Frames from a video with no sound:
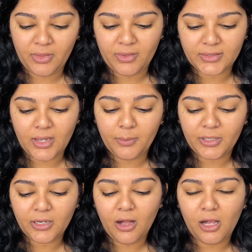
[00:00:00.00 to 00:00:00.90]
this
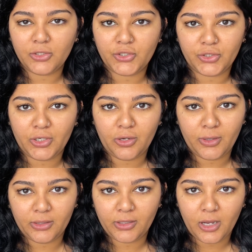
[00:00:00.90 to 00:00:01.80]
company called Juno
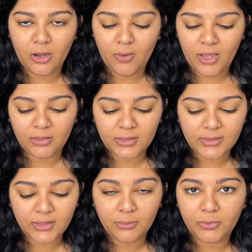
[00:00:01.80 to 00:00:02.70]
& Co, and it's
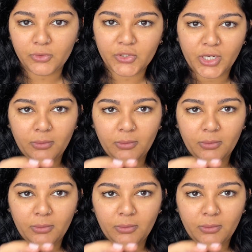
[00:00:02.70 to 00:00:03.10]
the Moonshine